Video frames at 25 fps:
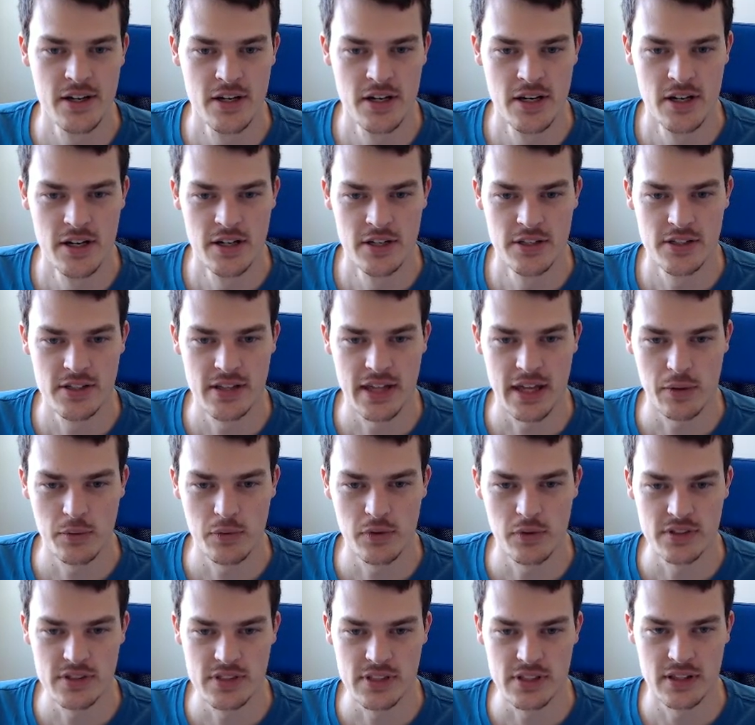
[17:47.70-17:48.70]
So that
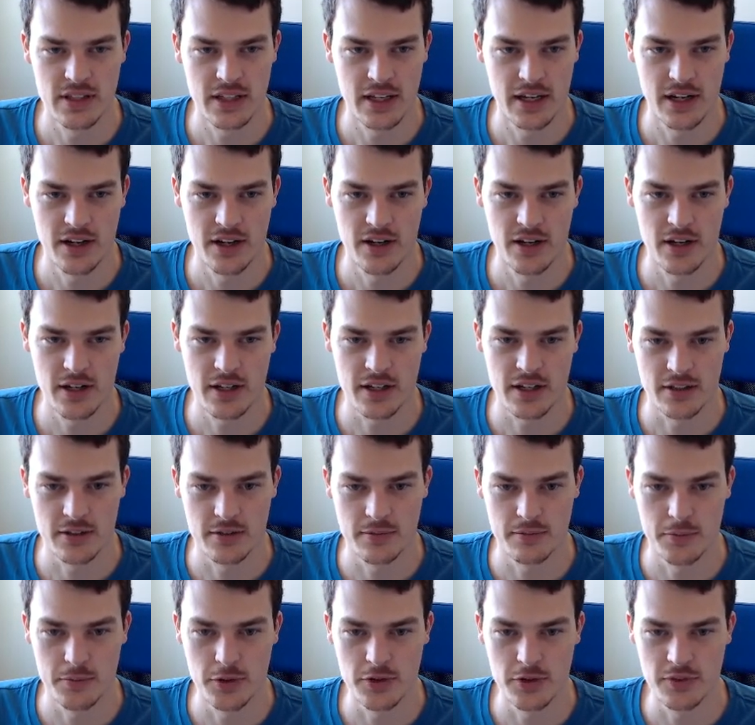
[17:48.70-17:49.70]
one's in there. I
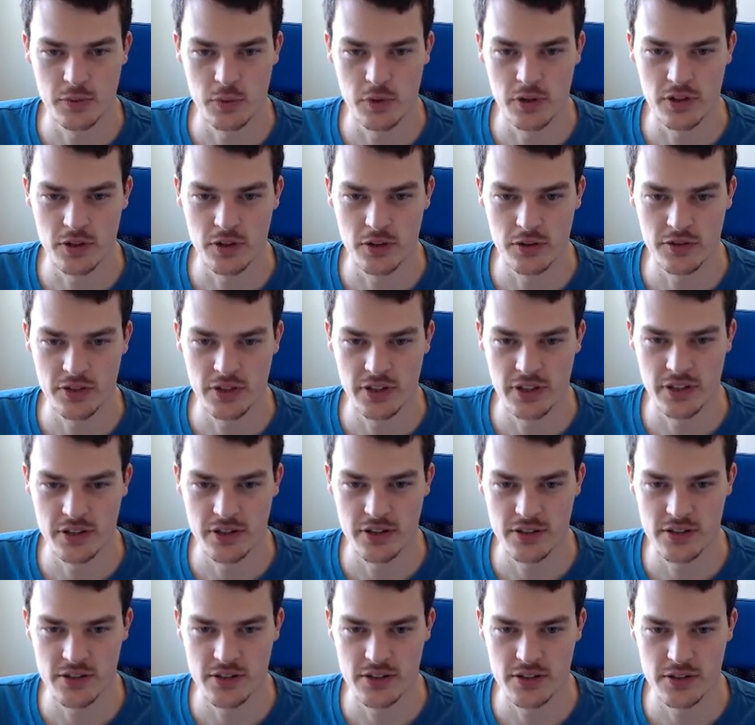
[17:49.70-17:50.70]
can move one over here
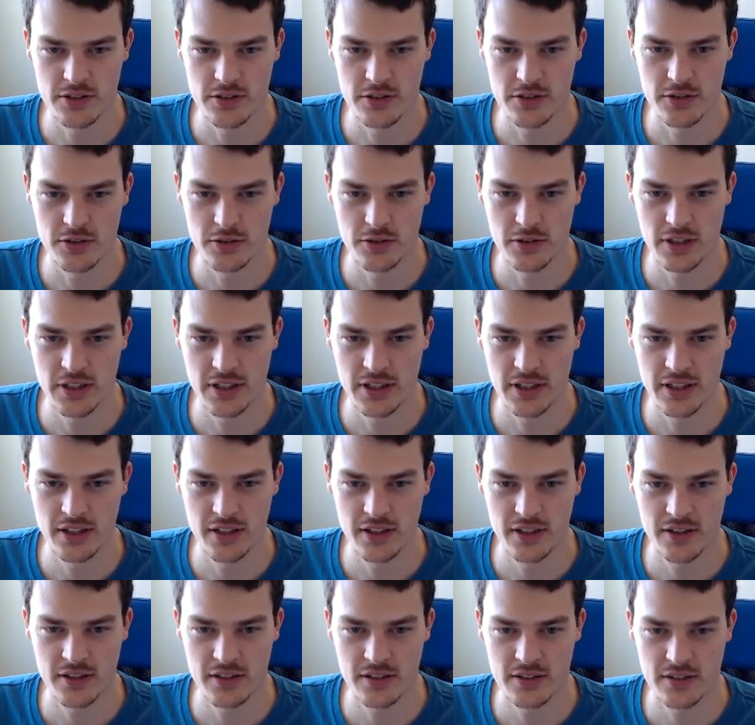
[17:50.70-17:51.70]
to
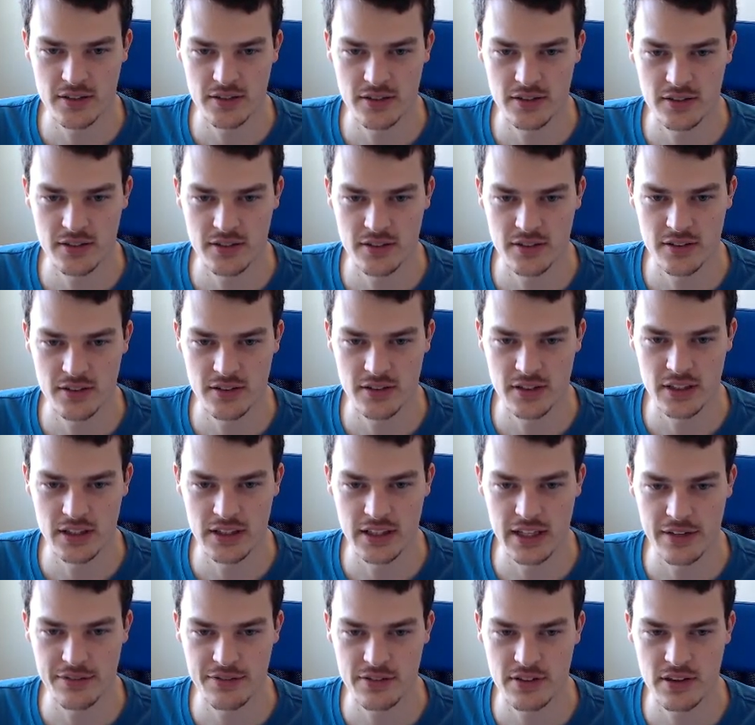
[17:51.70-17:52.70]
the
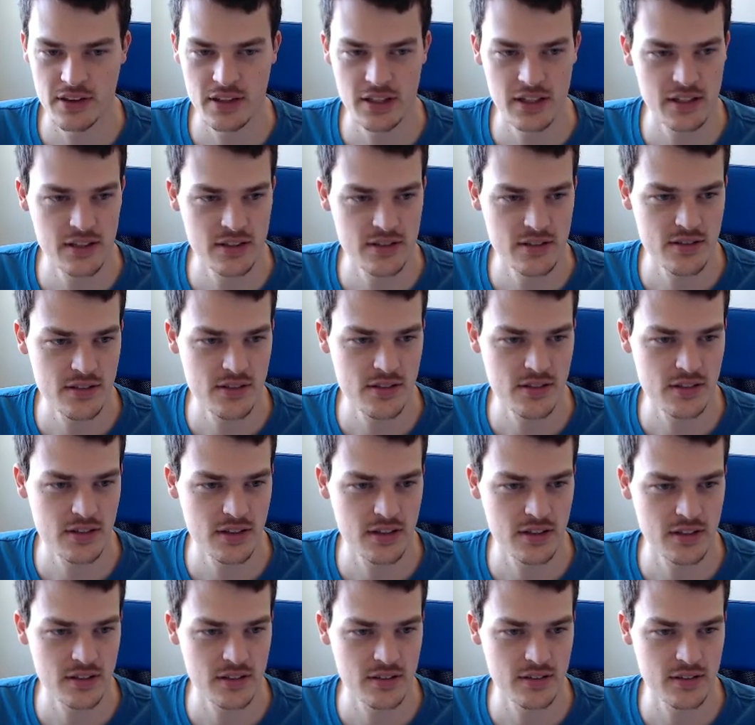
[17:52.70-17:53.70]
left things.
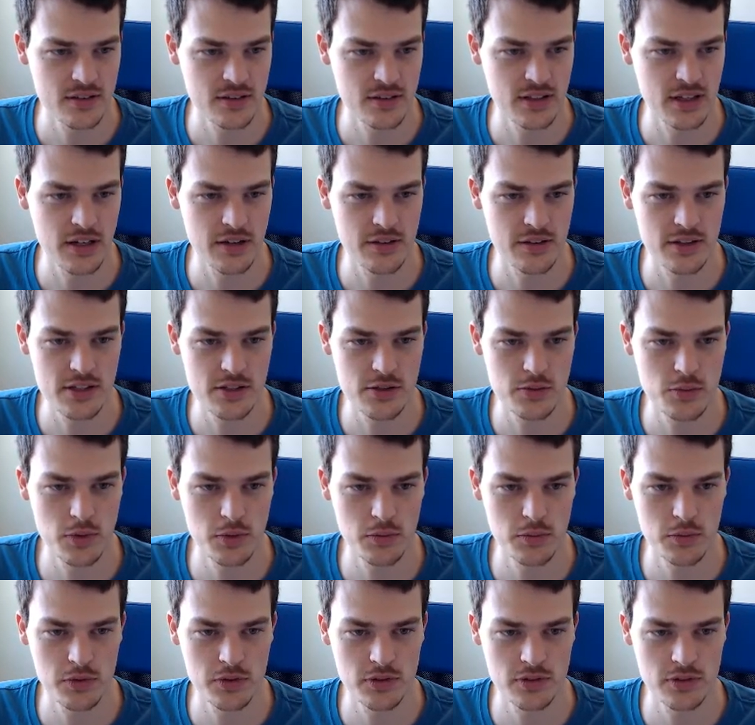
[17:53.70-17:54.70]
So now this
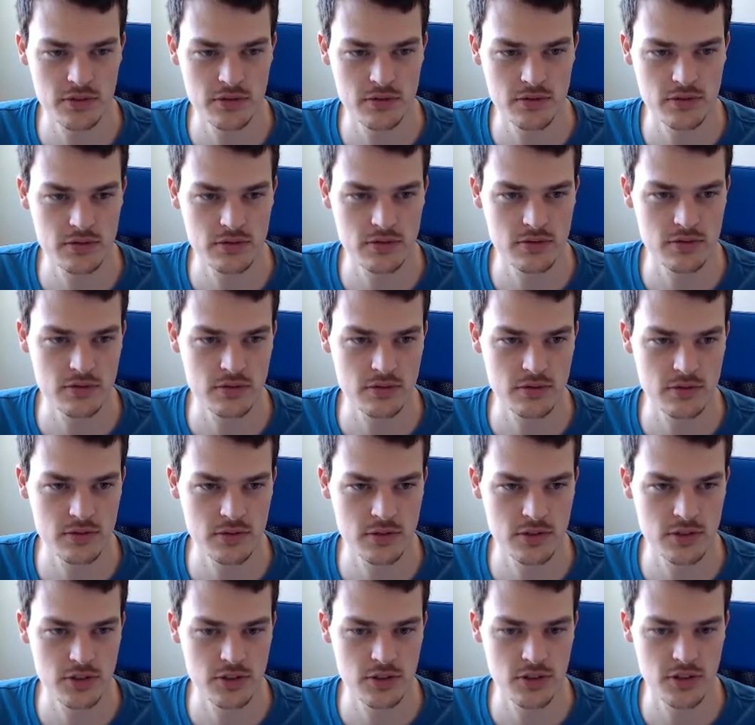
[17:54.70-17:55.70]
one
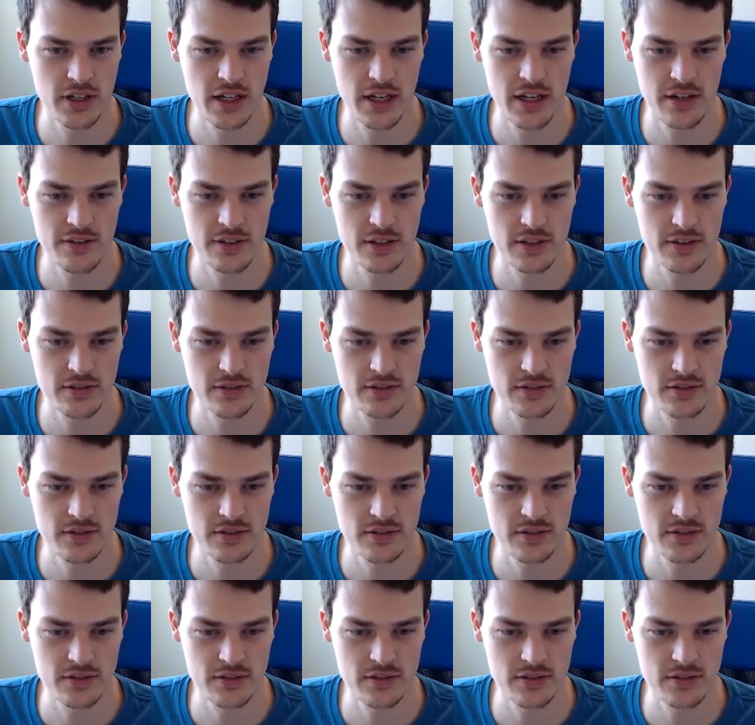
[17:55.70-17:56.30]
should have it.